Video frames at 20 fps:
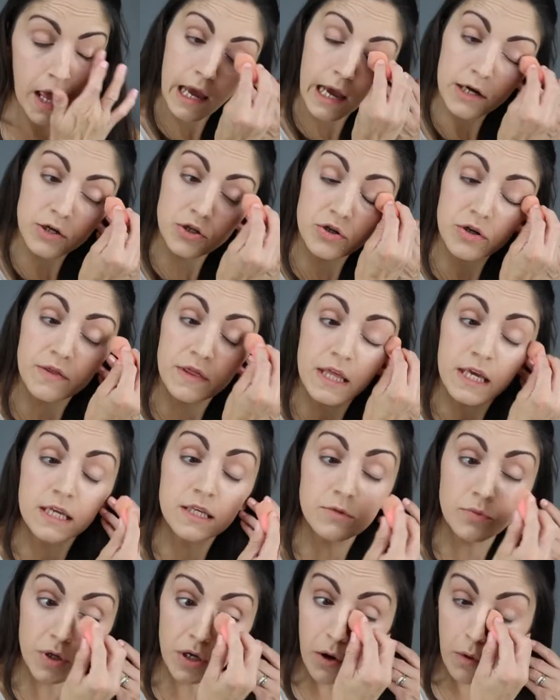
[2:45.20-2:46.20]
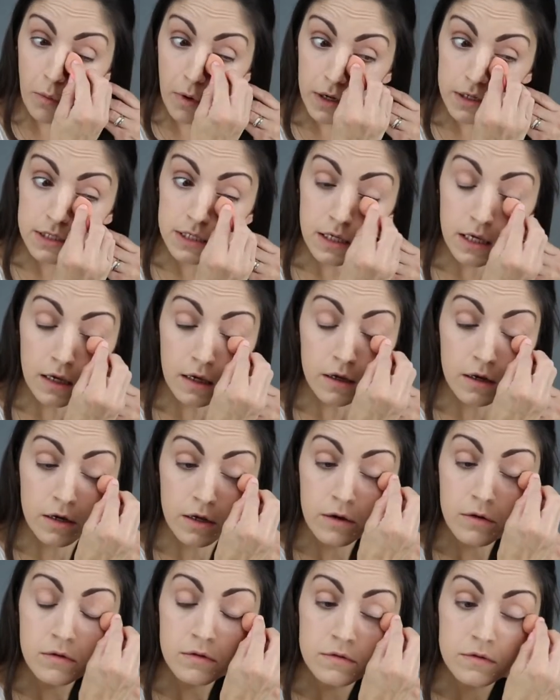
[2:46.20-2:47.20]
extra things we don't want to see, you
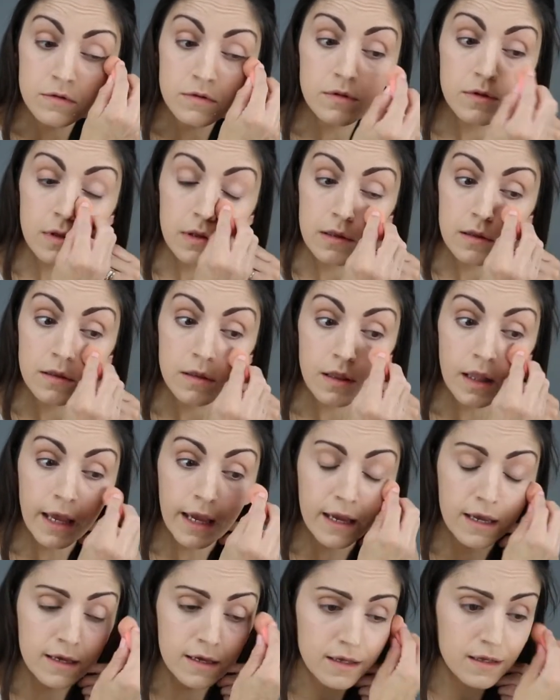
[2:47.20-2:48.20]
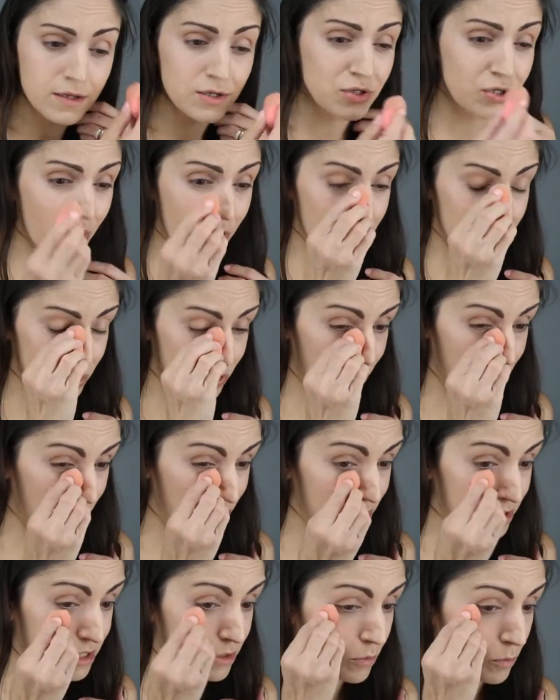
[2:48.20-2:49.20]
know? Like dark
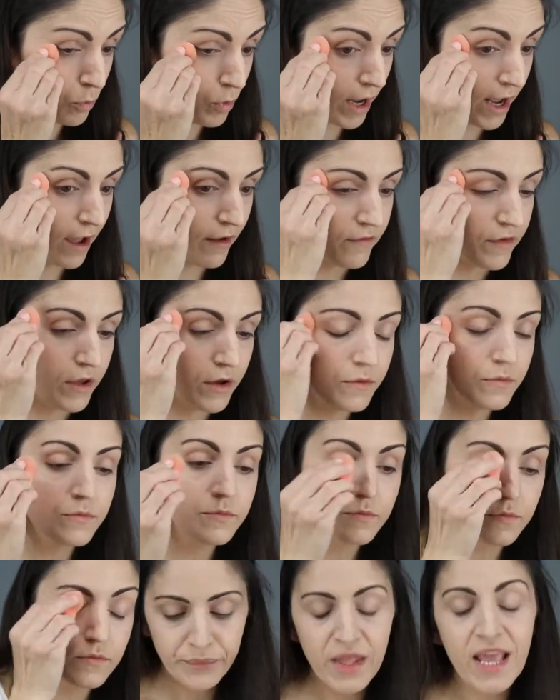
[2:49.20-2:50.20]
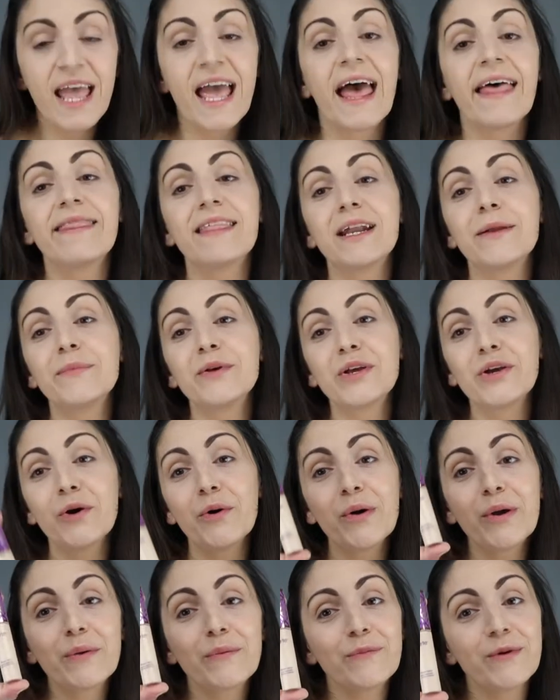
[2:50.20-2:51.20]
circles, what have you. And then I'm gonna
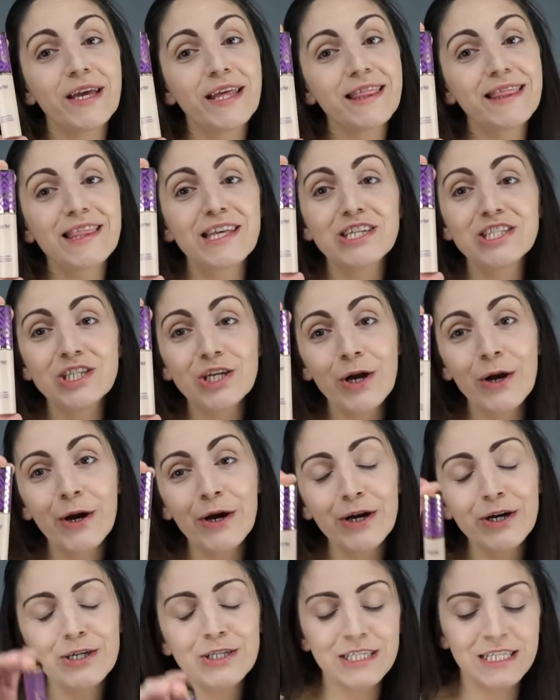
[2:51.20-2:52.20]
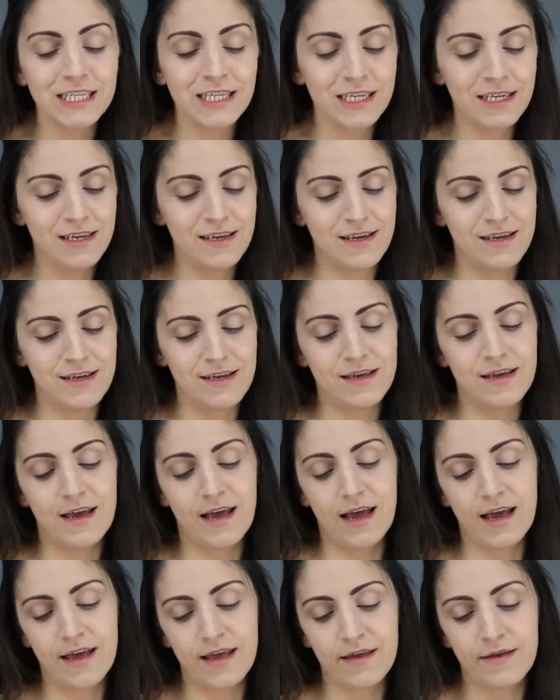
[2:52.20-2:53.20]
go in with the Tarte
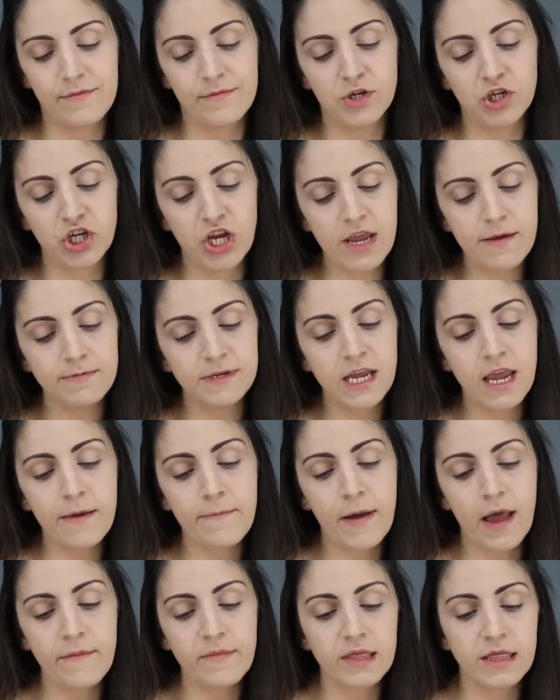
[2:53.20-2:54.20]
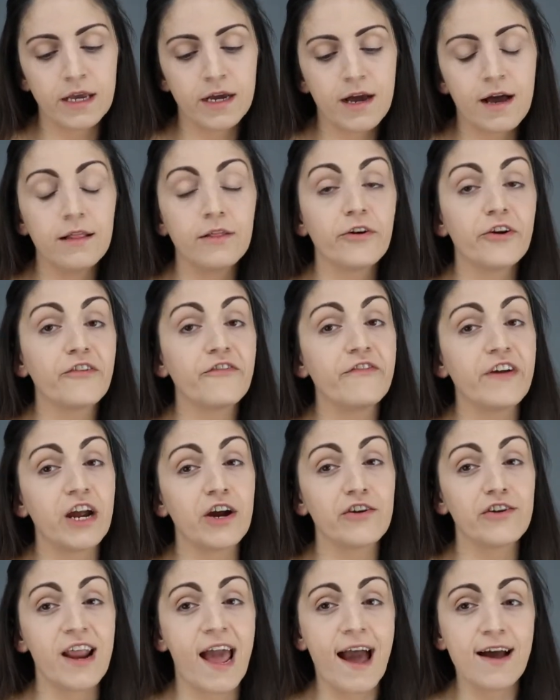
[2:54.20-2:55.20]
Shape Tape. I'm in the color
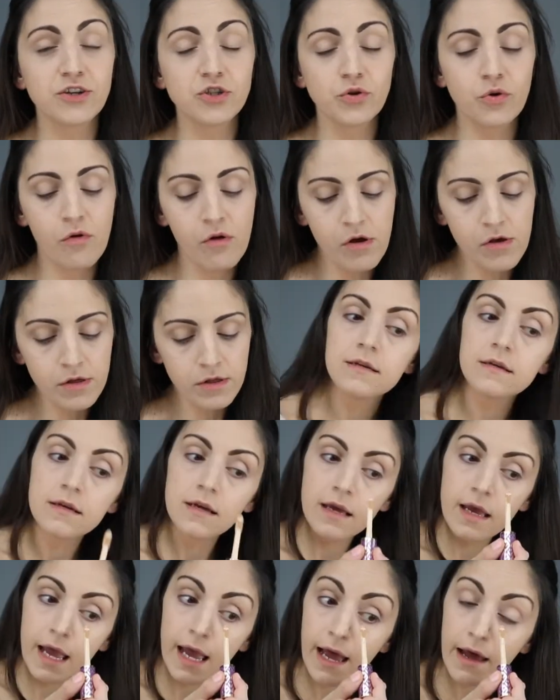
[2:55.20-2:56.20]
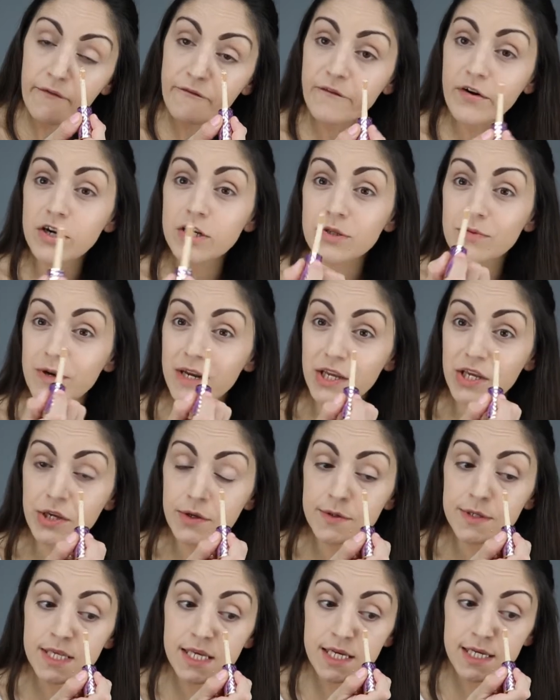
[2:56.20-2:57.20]
Fair Natural. At first when I
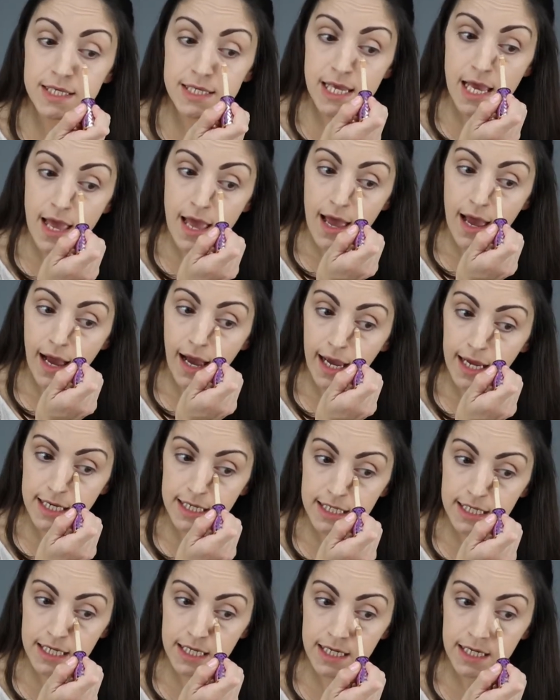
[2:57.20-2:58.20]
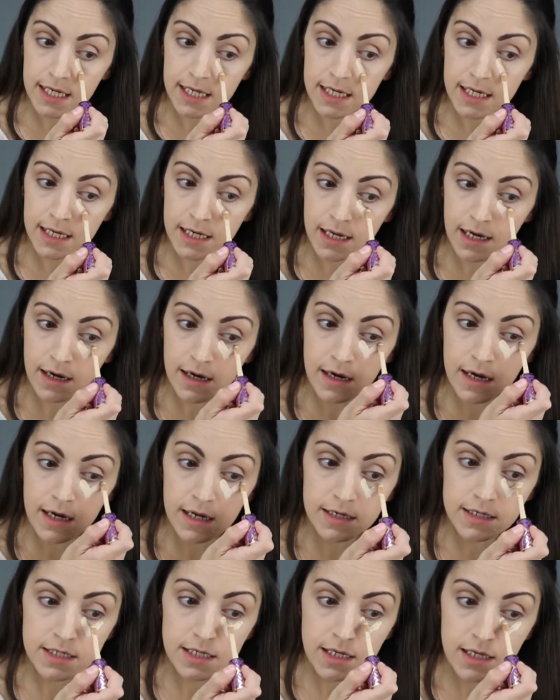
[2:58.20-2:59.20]
used this, I did
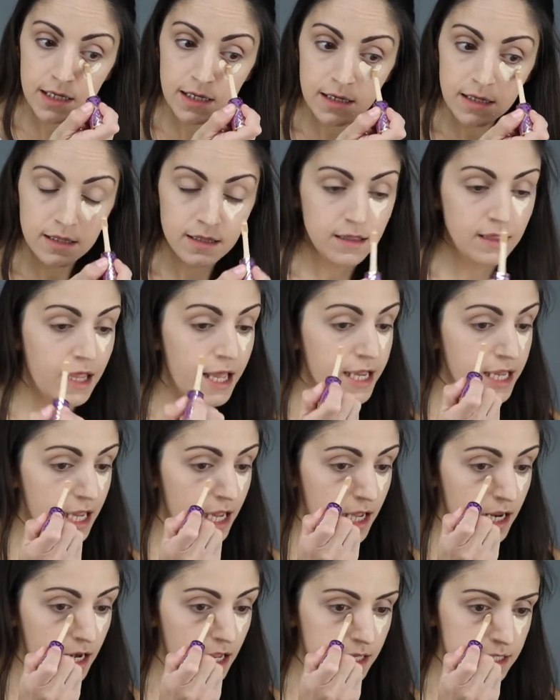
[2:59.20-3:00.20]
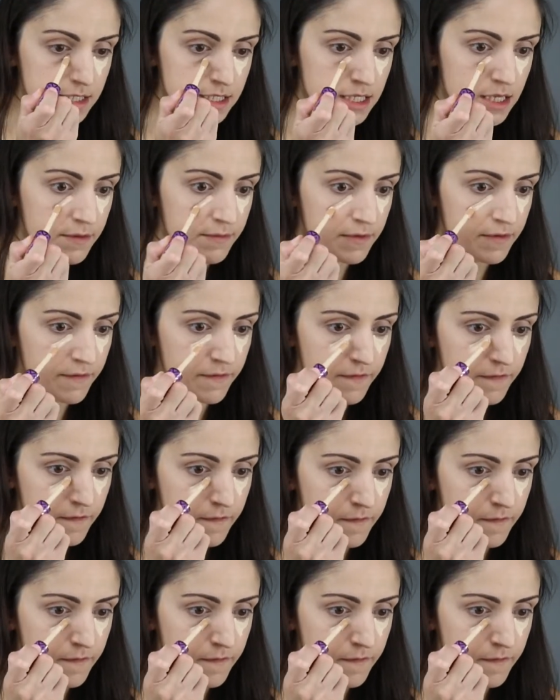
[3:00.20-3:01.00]
not like it. It seemed